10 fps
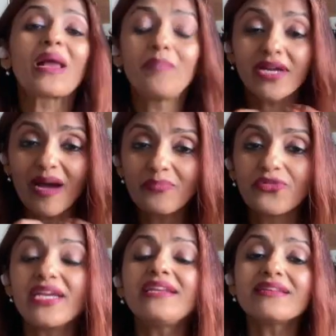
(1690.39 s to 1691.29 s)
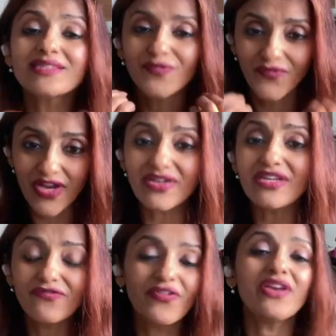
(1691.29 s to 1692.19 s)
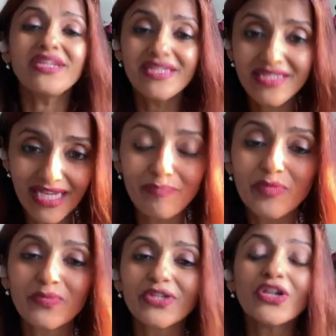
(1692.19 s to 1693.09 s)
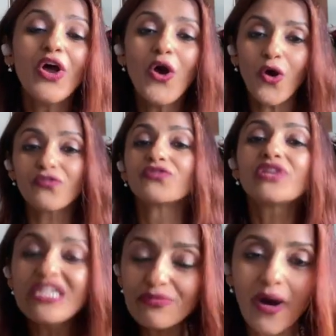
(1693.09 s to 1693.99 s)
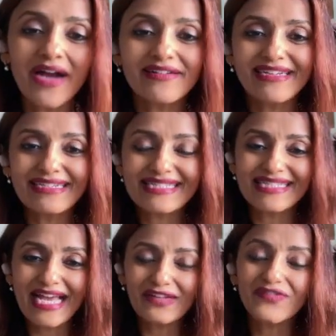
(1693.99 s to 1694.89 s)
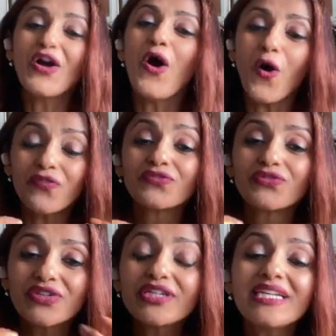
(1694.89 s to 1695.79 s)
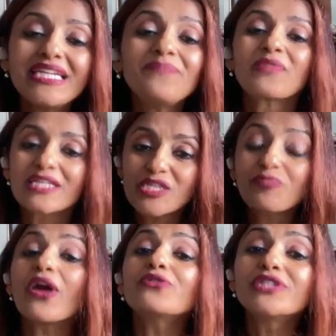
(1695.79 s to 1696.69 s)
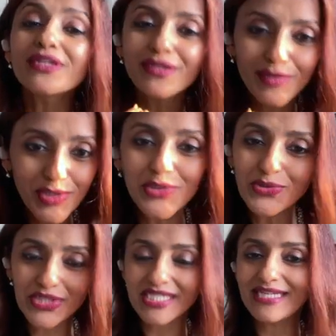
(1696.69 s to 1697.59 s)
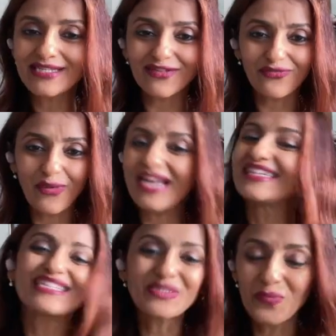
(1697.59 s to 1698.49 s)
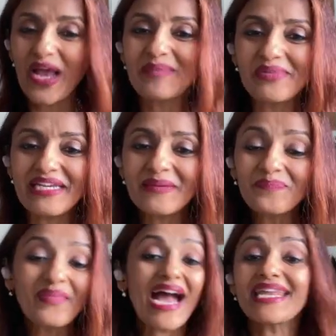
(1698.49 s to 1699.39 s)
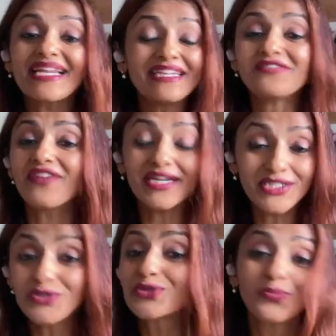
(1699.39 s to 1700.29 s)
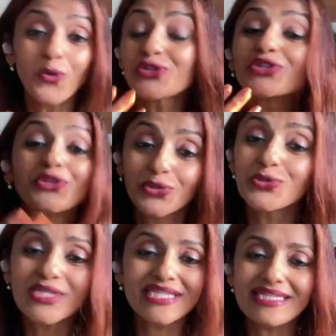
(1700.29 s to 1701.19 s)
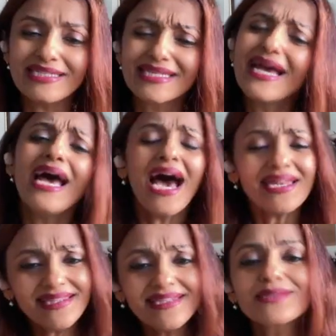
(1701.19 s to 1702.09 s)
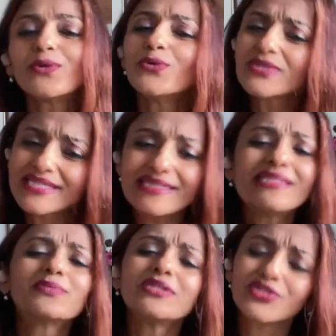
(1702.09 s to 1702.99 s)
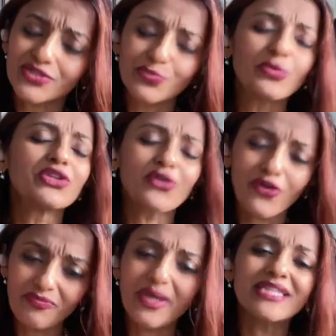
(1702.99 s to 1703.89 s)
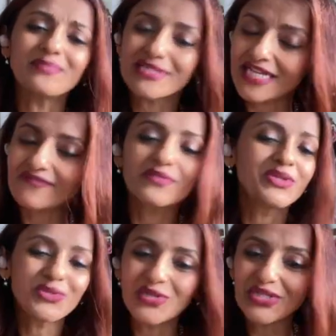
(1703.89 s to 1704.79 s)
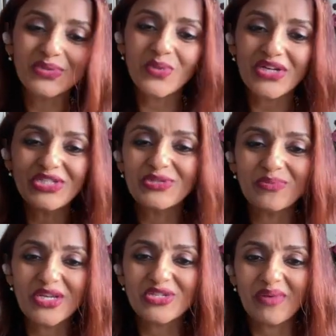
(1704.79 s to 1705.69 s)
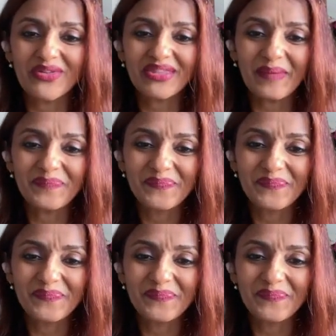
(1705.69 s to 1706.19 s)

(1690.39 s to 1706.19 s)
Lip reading: but our brain is very, very capable of rewiring itself, of really sprouting new seeds of wellness, well-being, and I'll invite you to water those seeds, and these old seeds will just wither off by themselves. We don't need to worry too much about them.